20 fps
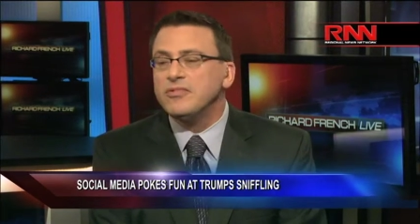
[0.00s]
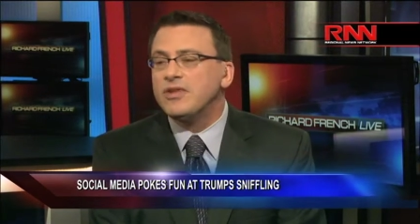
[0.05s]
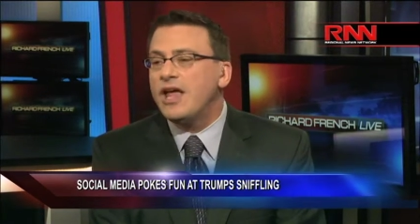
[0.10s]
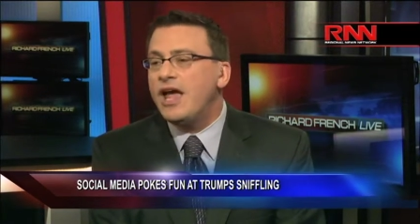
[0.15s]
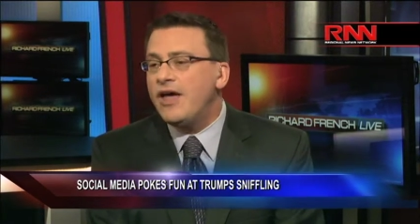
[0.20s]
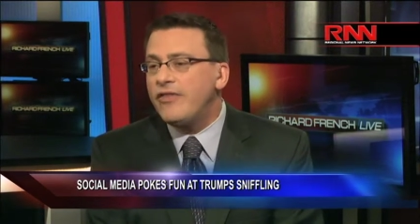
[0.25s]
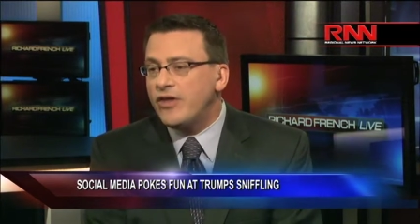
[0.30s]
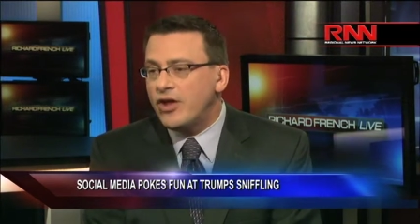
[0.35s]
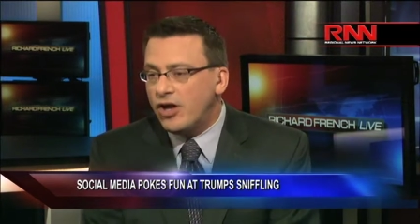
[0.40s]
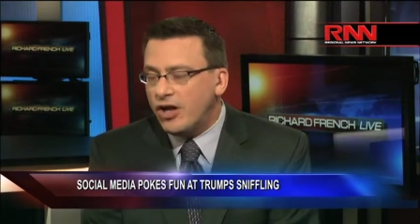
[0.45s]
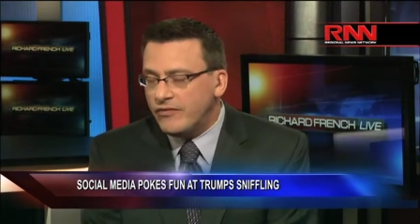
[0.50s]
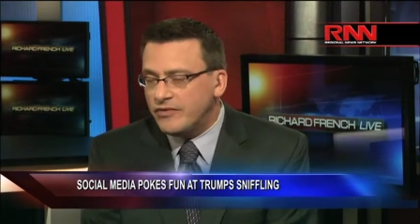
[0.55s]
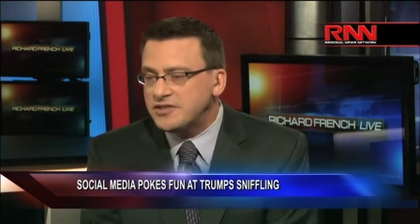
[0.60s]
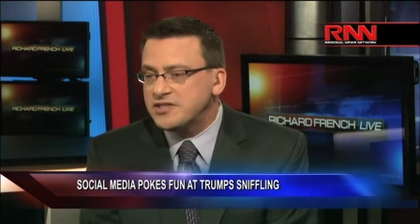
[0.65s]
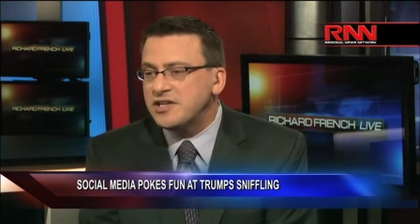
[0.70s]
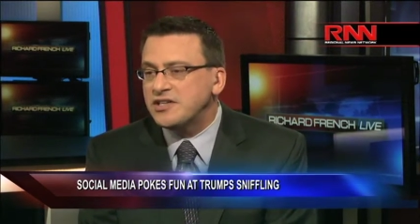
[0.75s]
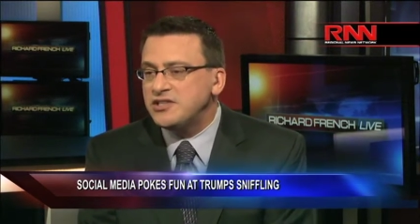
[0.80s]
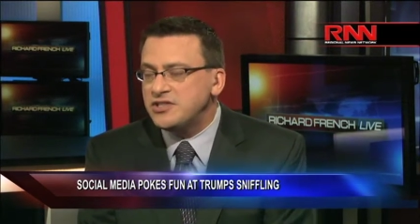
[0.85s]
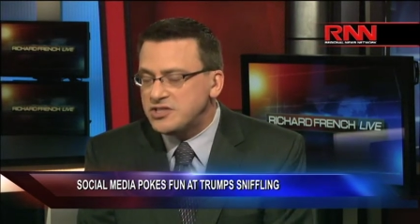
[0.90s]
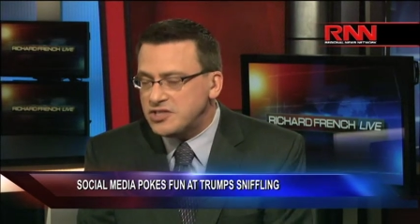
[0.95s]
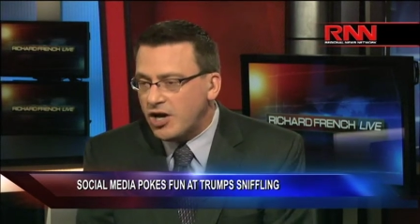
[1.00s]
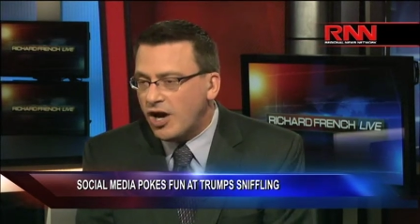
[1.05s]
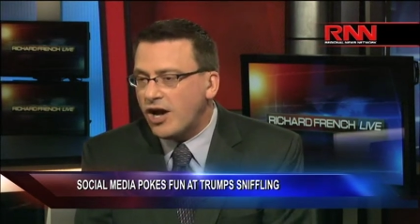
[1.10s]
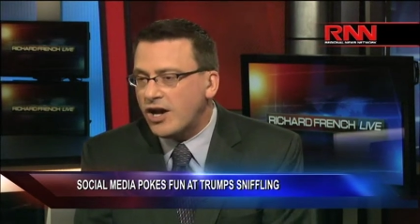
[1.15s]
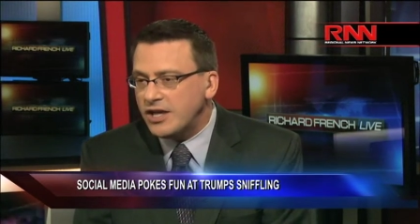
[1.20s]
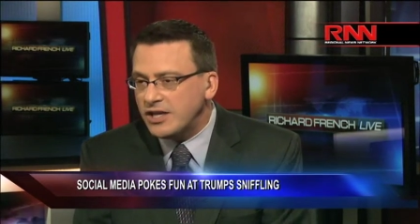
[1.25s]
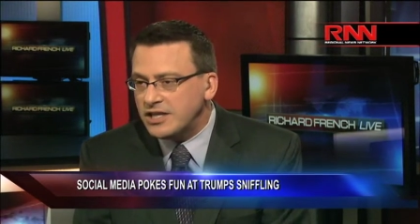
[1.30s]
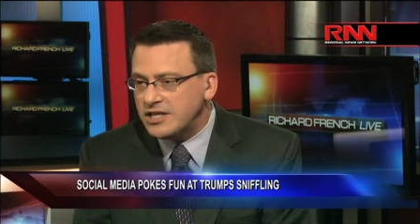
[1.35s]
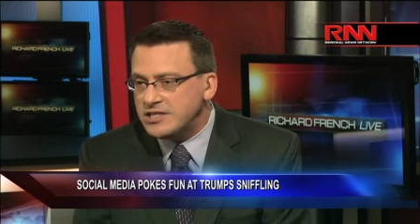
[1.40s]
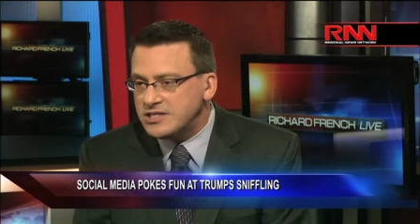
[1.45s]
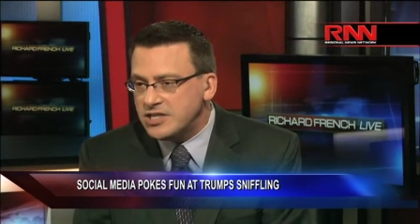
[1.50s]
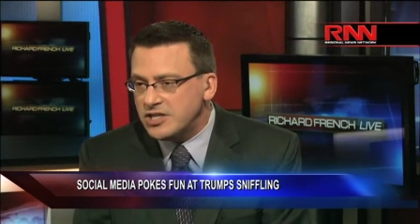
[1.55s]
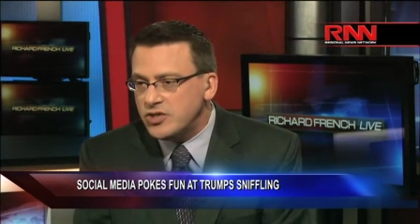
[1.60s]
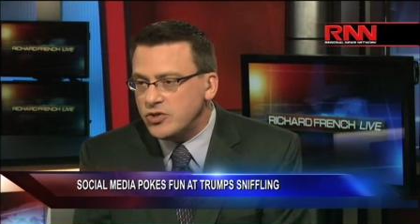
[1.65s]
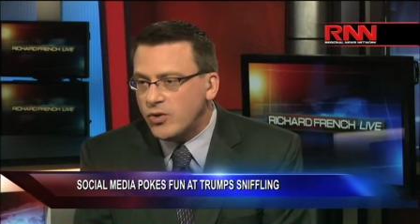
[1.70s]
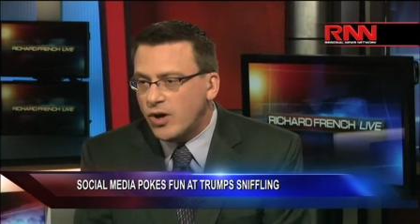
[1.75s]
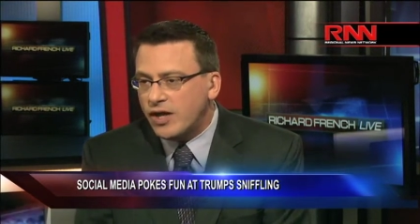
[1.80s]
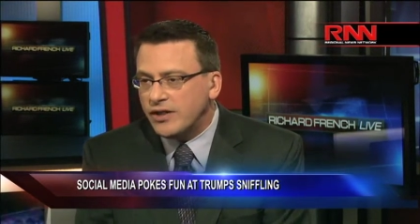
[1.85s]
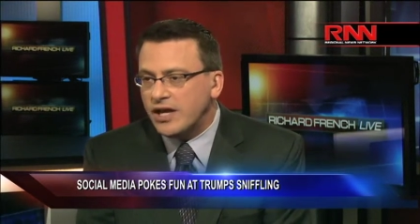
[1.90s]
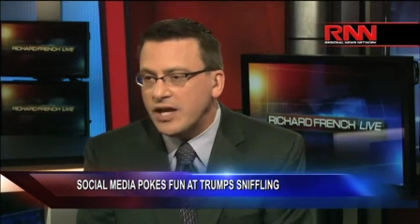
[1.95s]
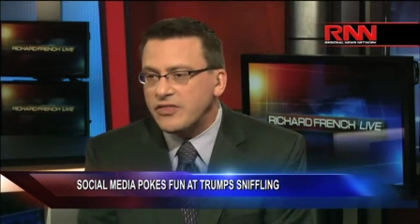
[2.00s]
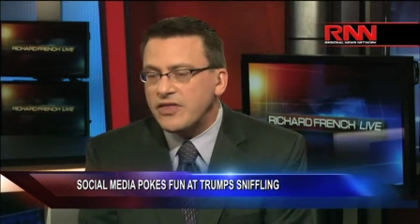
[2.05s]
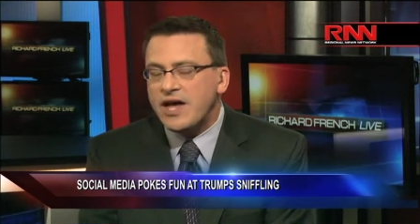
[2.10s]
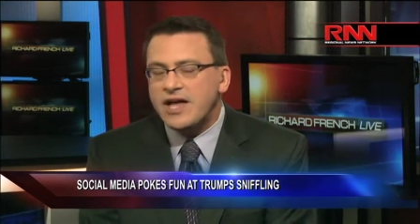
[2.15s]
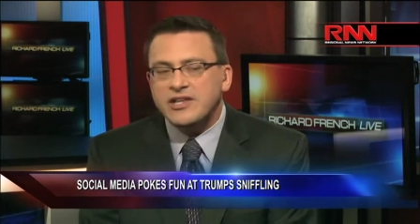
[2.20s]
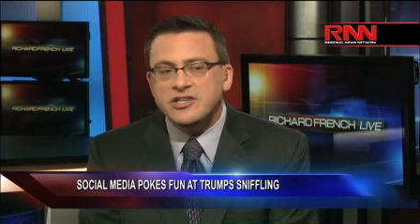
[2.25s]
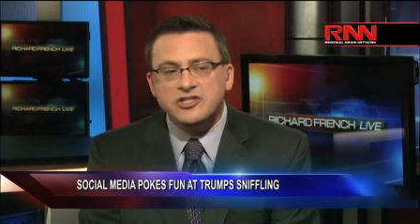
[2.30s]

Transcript: and then all of a sudden talk and continue on like that.